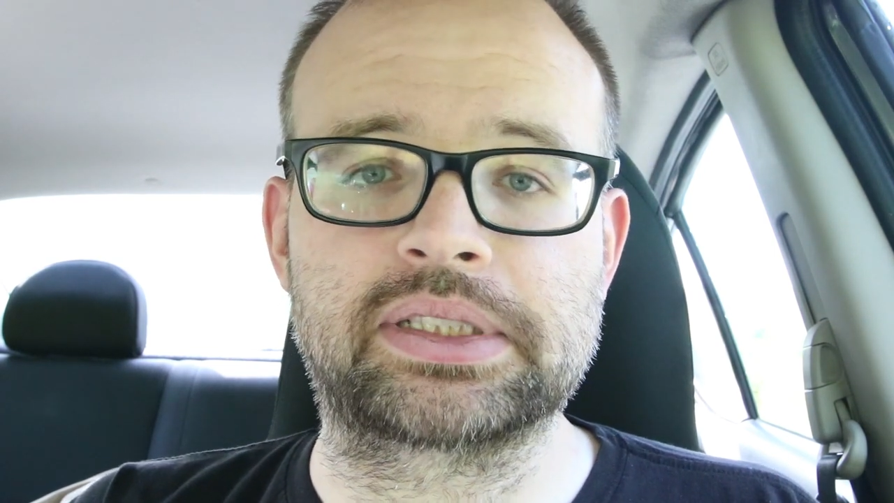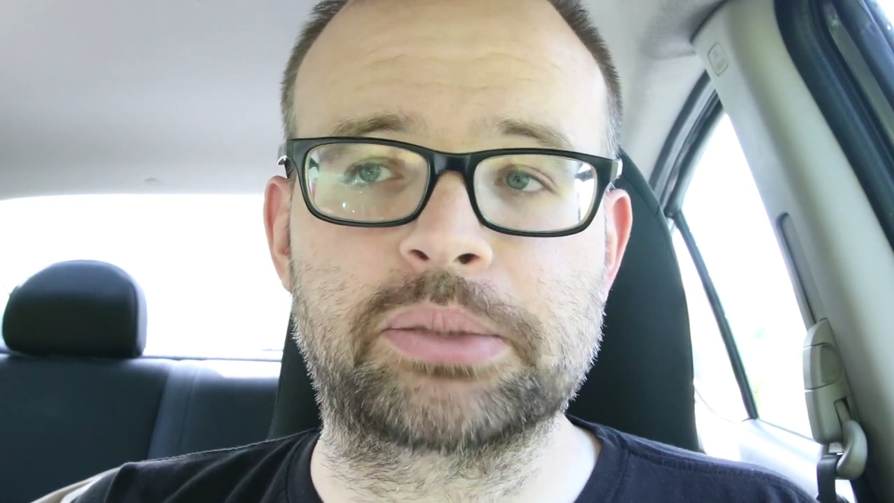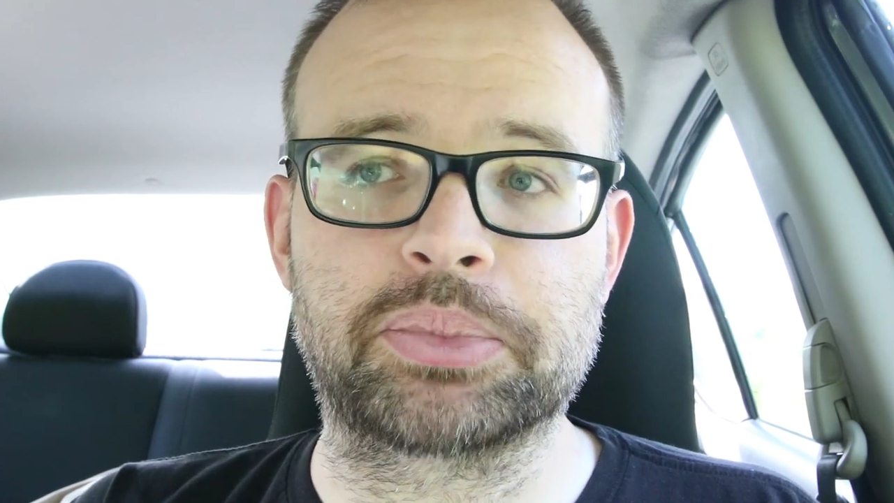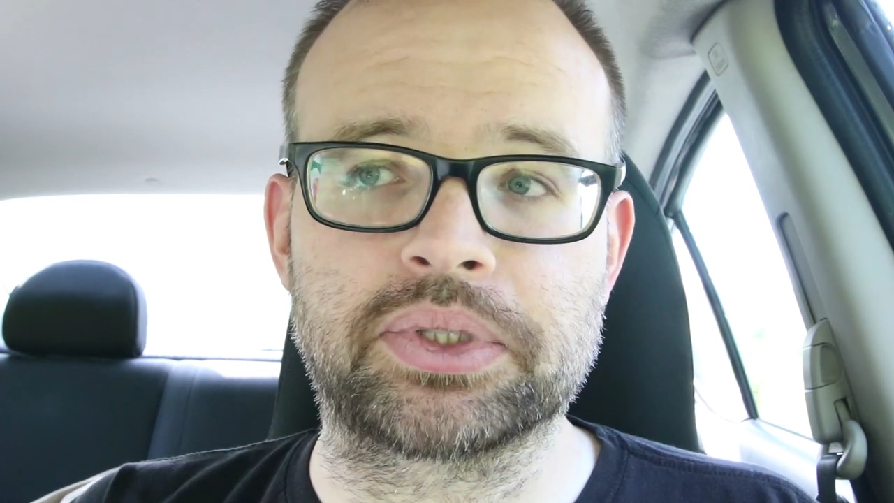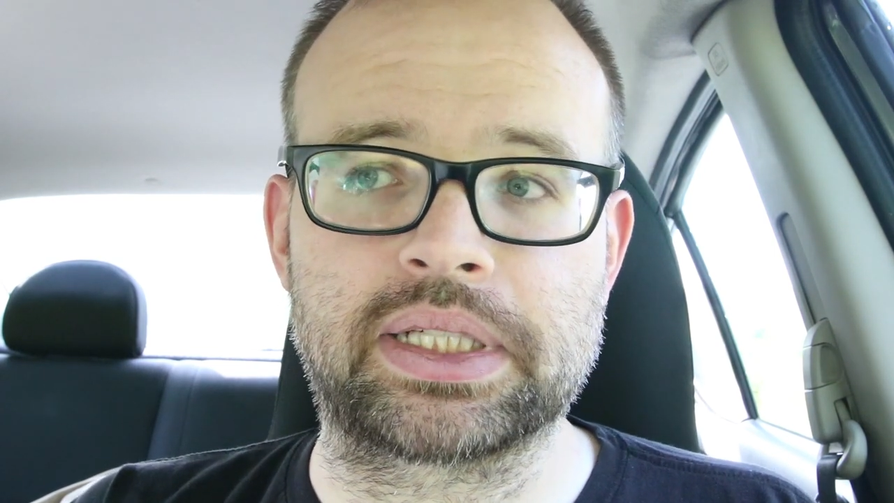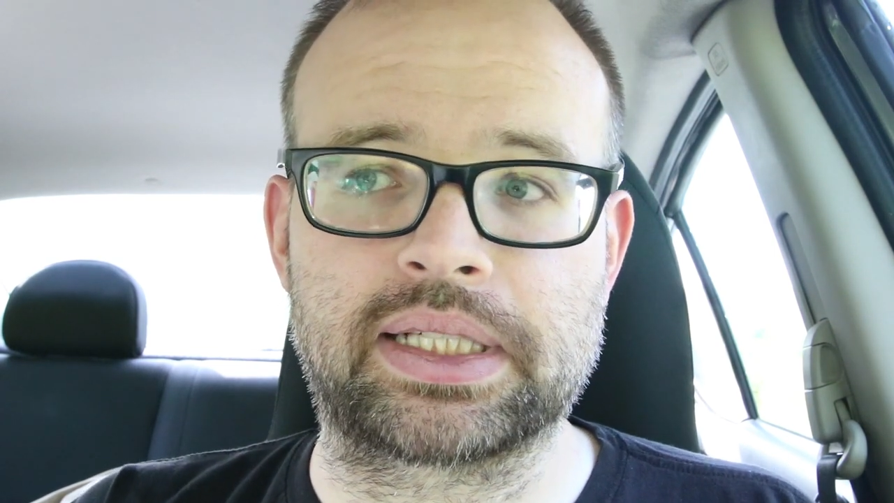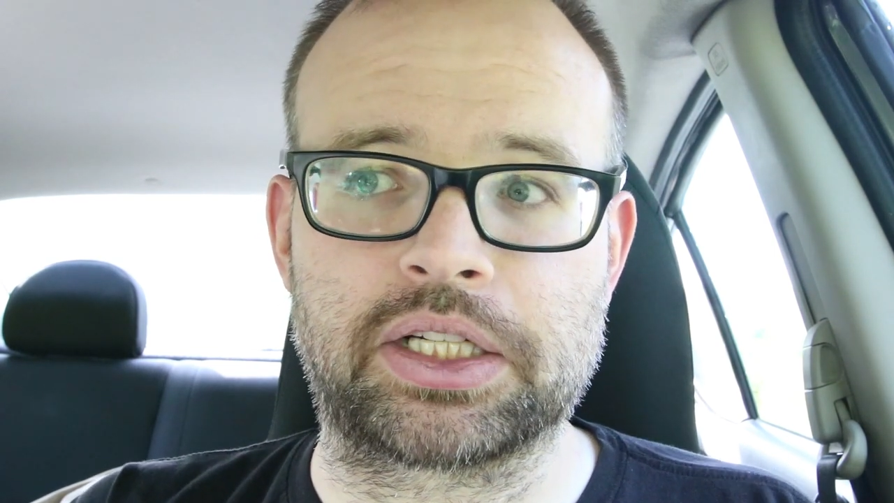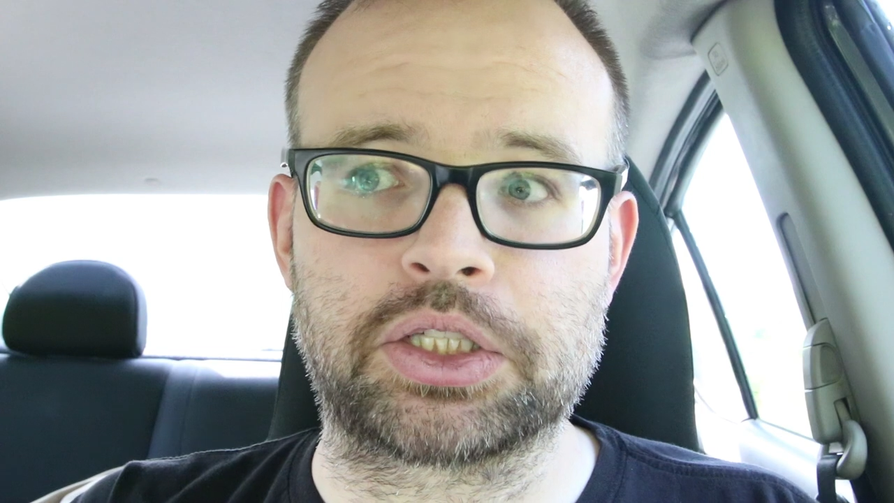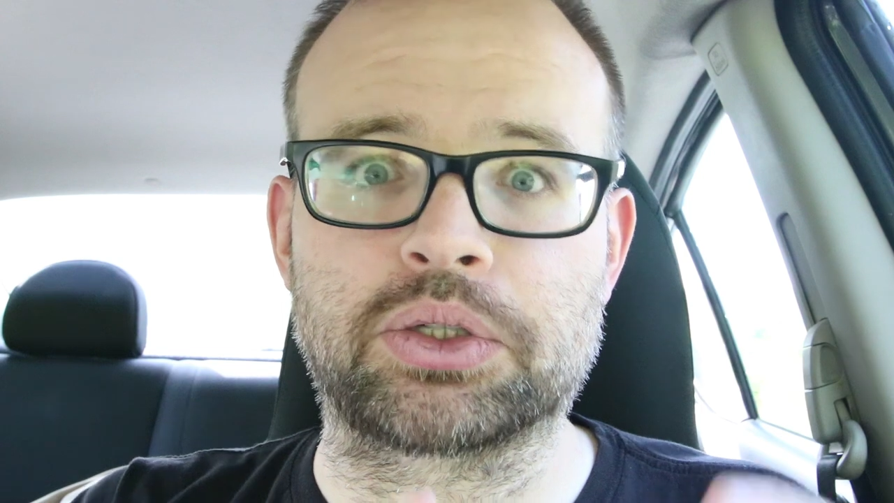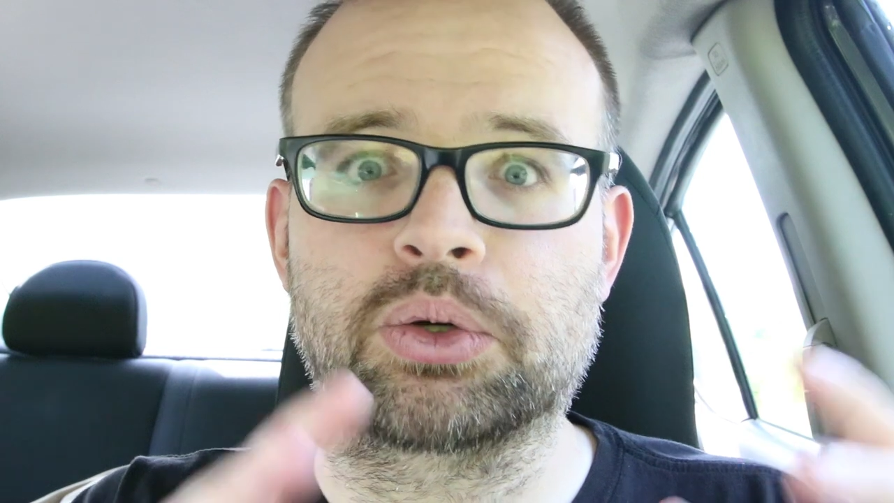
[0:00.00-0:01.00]
deeper and
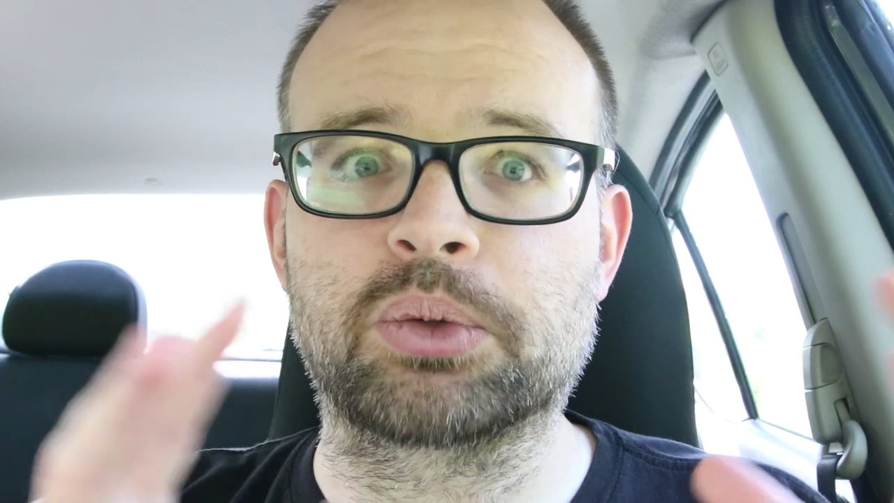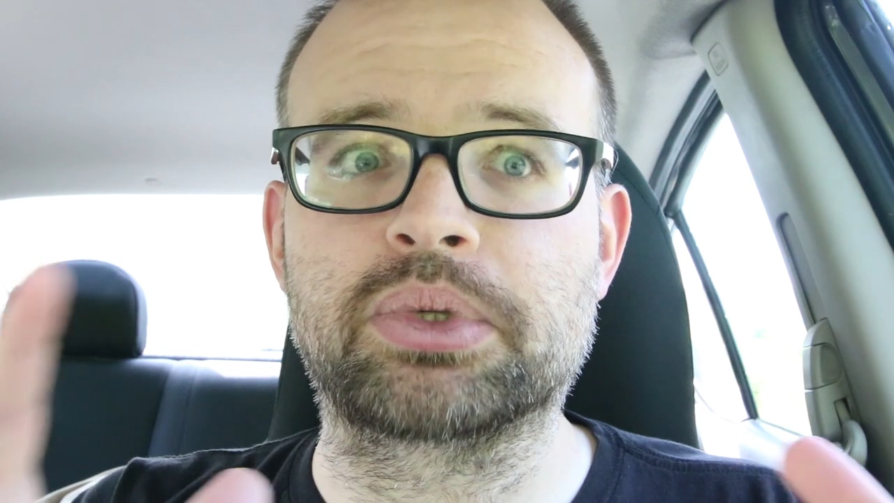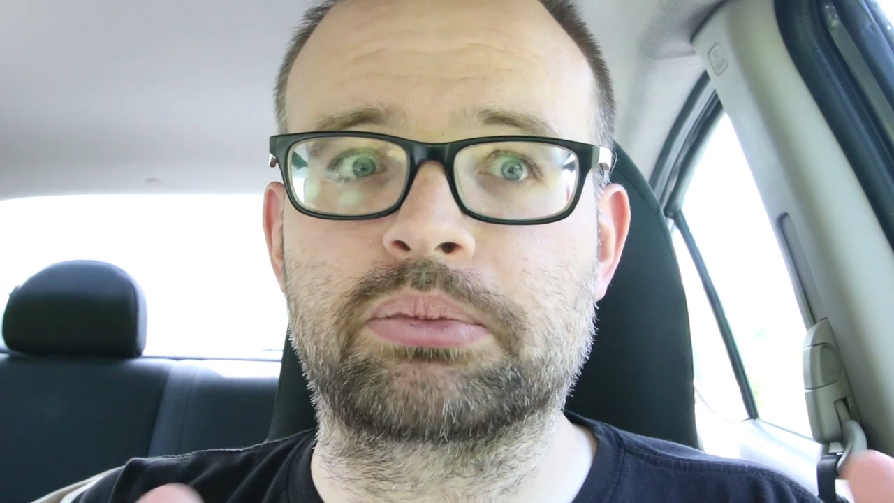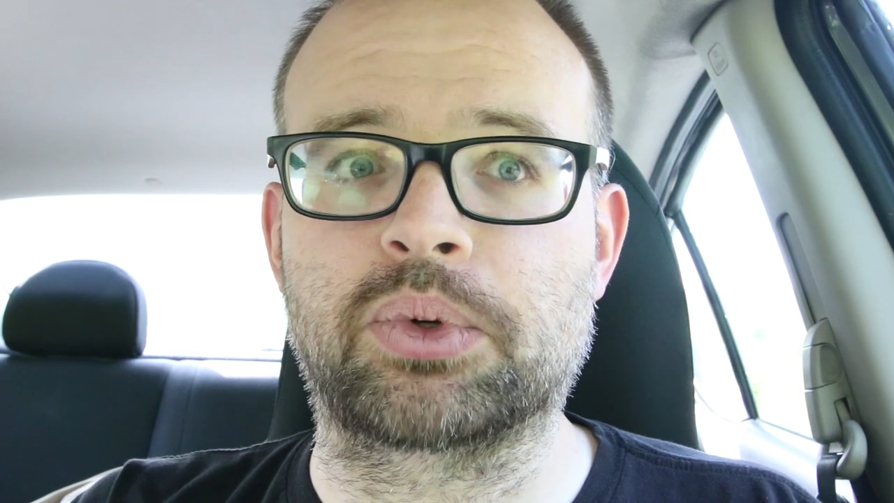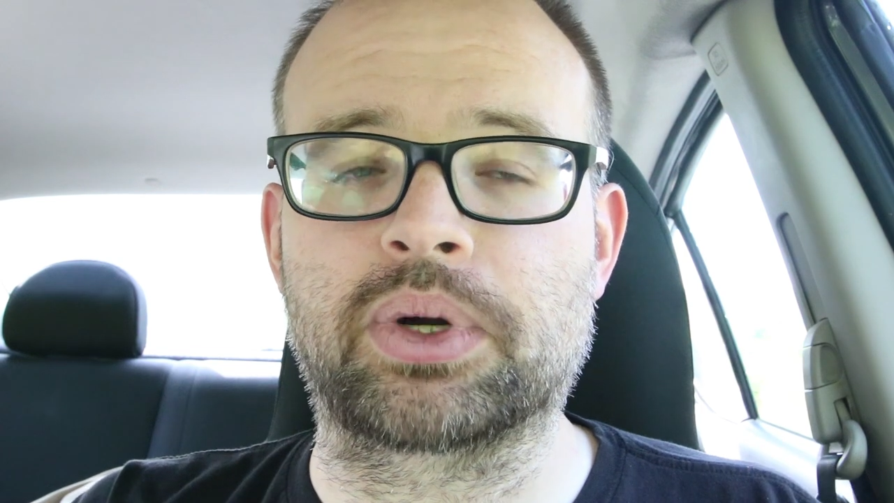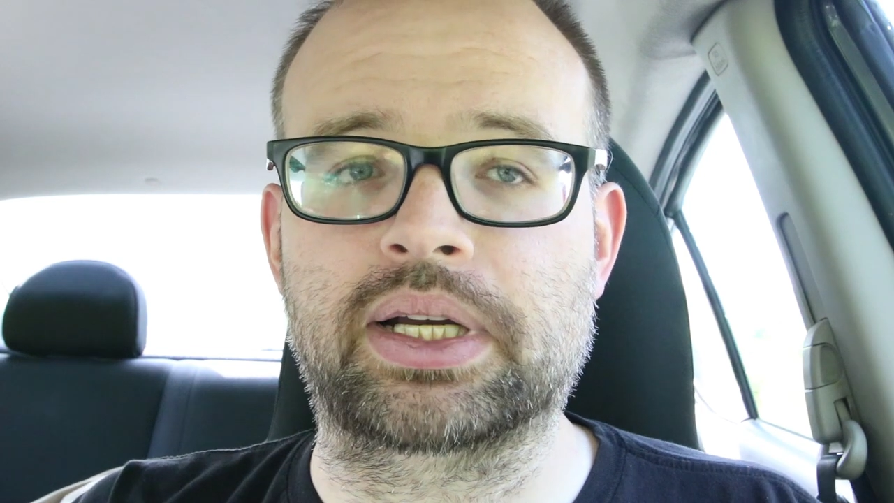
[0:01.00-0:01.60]
kind of grow a bit more